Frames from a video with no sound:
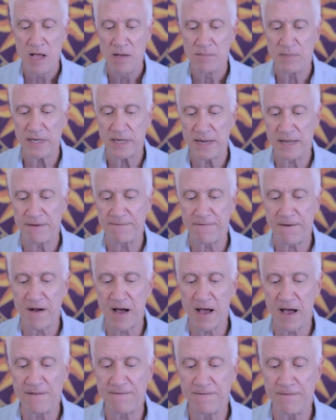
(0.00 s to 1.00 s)
But at
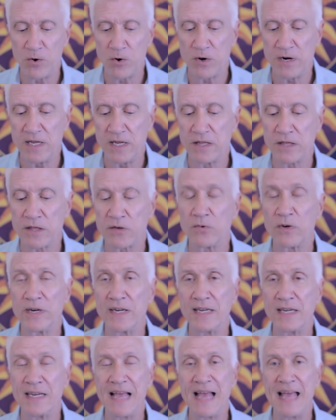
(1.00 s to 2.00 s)

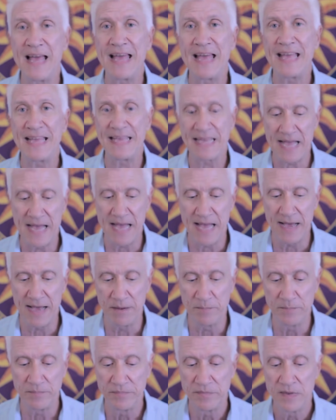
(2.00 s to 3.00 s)
5:43
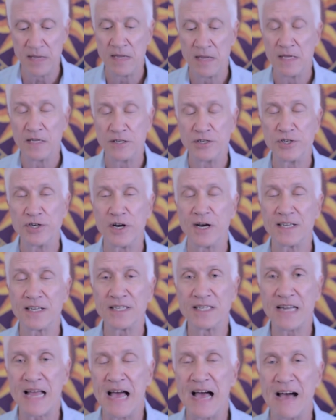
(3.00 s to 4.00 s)
a.m.,
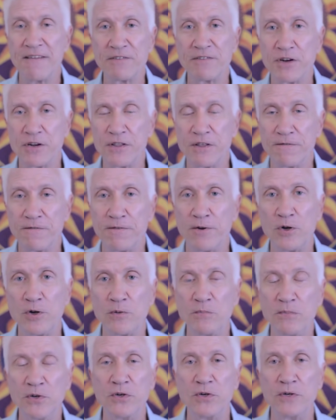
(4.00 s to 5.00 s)
just after the
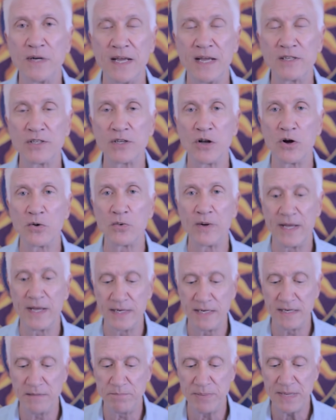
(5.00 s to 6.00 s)
full moon has
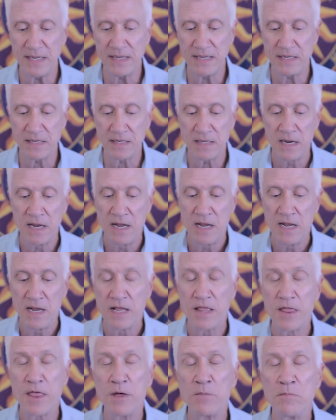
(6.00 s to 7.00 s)
already peaked,
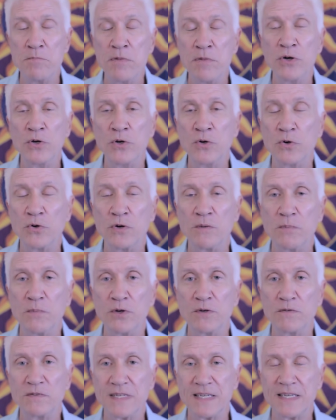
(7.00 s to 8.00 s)
the moon
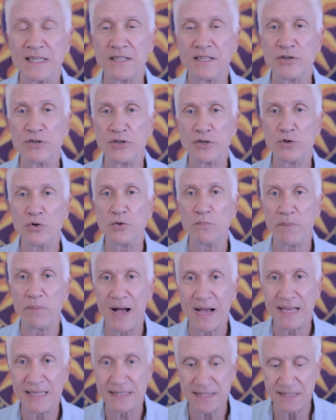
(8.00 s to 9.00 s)
moves into
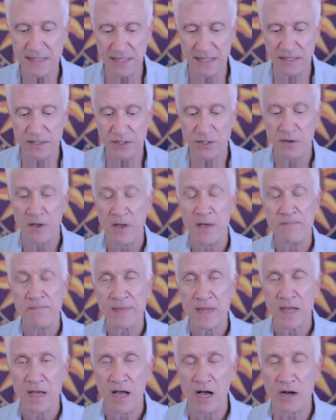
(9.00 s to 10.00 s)
Pisces.
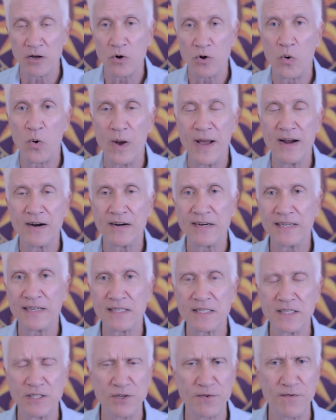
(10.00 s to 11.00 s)

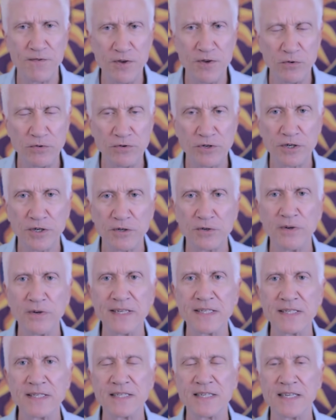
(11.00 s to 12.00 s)
Aquarius is
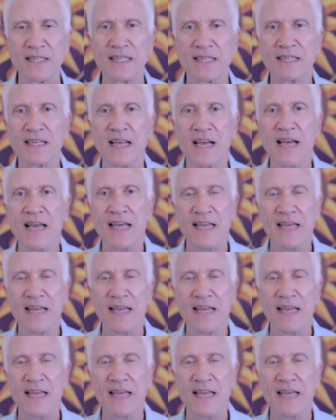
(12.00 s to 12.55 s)
futuristic.